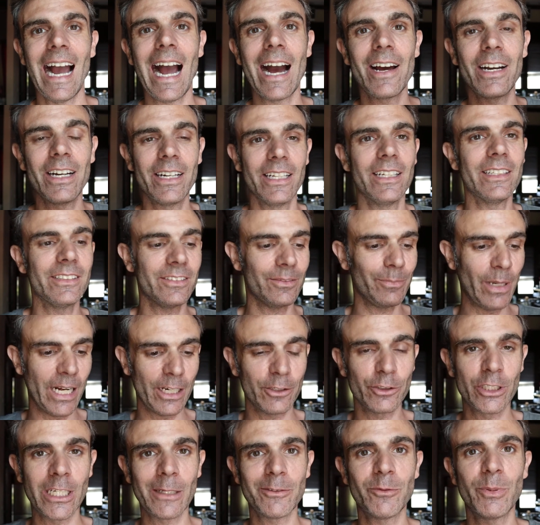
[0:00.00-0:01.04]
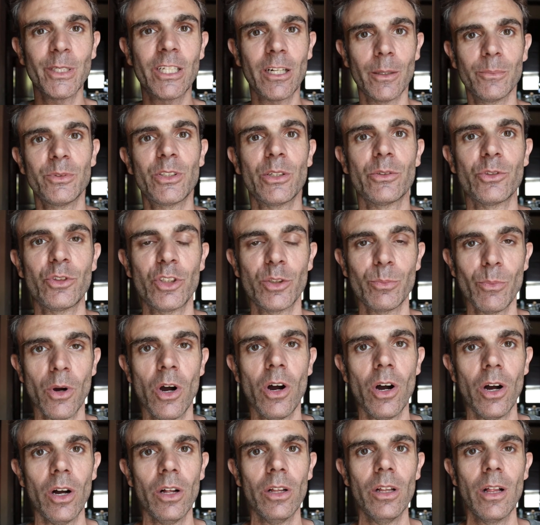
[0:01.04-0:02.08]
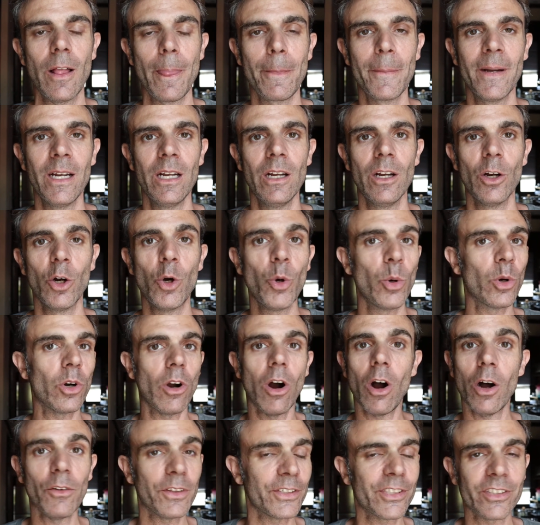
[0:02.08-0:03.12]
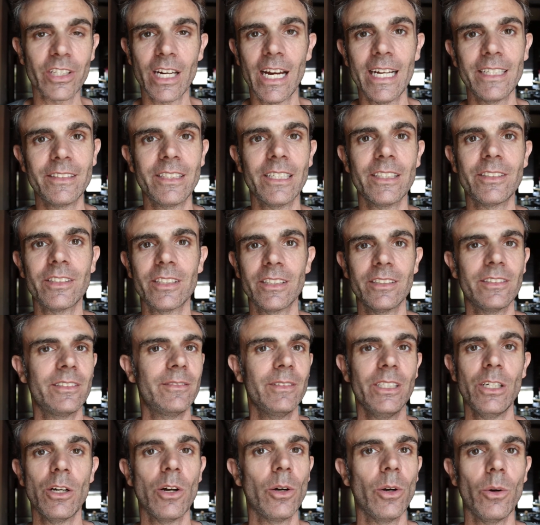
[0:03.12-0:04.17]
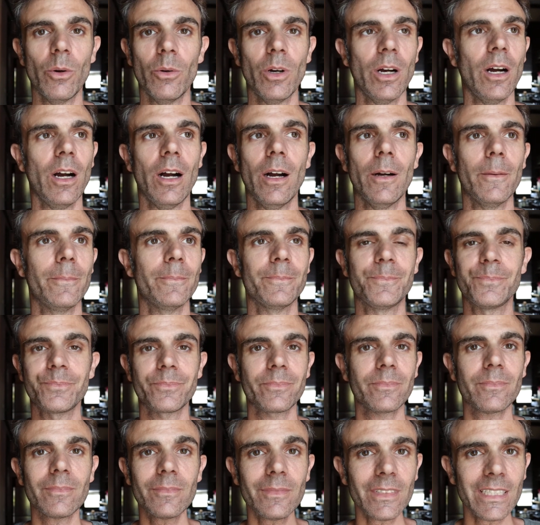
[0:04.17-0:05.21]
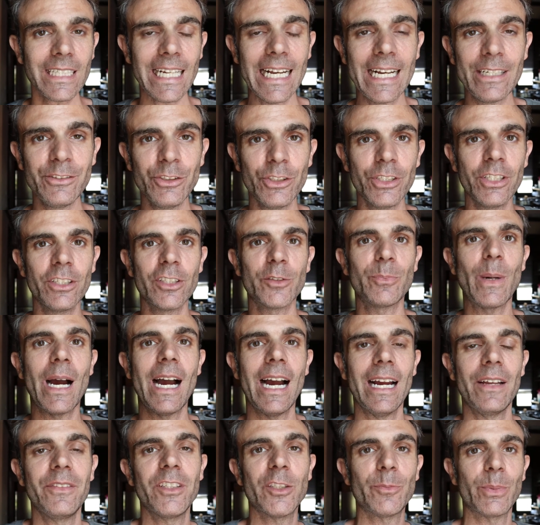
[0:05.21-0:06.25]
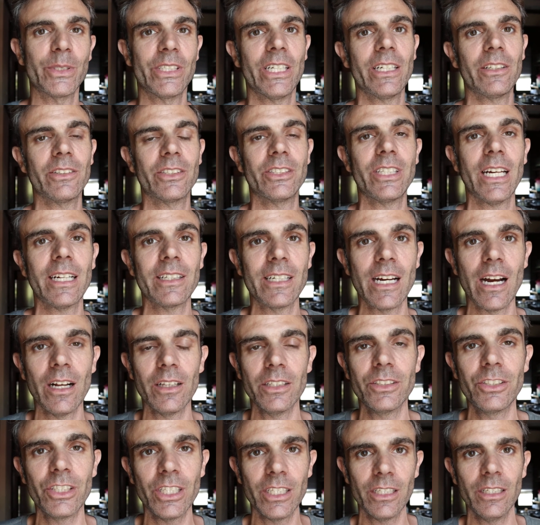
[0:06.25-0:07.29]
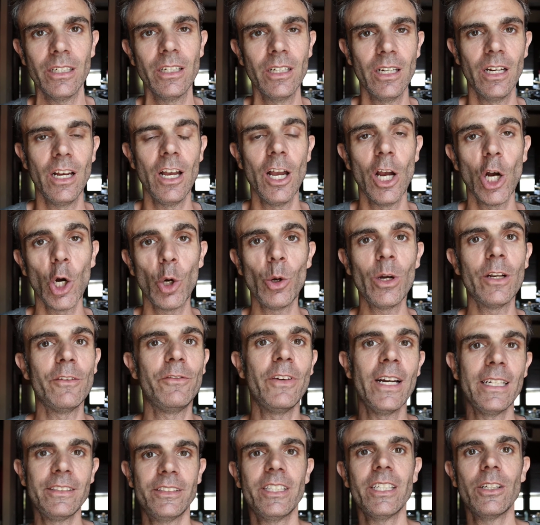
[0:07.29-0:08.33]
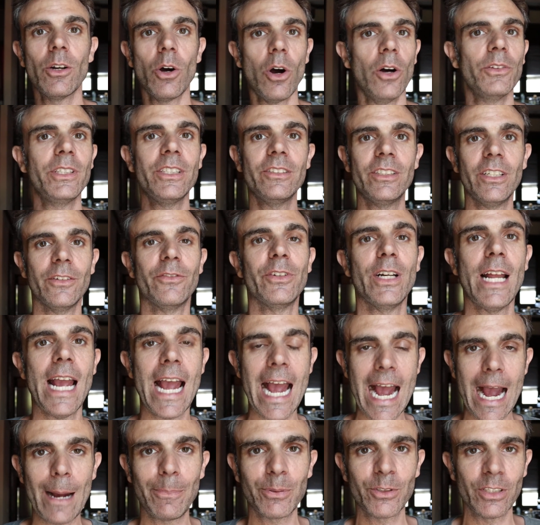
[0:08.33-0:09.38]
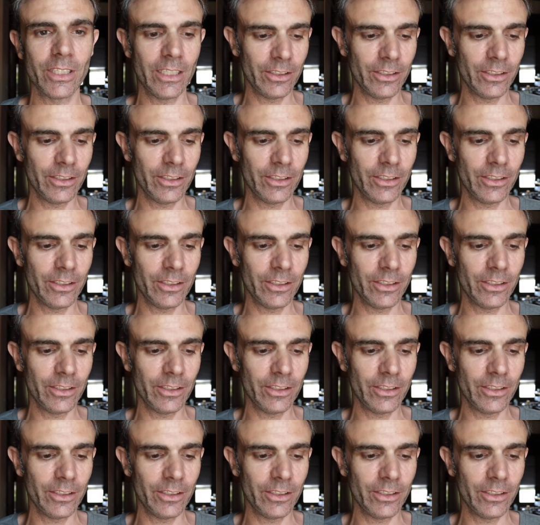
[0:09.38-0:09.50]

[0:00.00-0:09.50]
how did it, microchips become so small who are all the scientists and you know um, engineers behind this particular technology who invented all these different apps.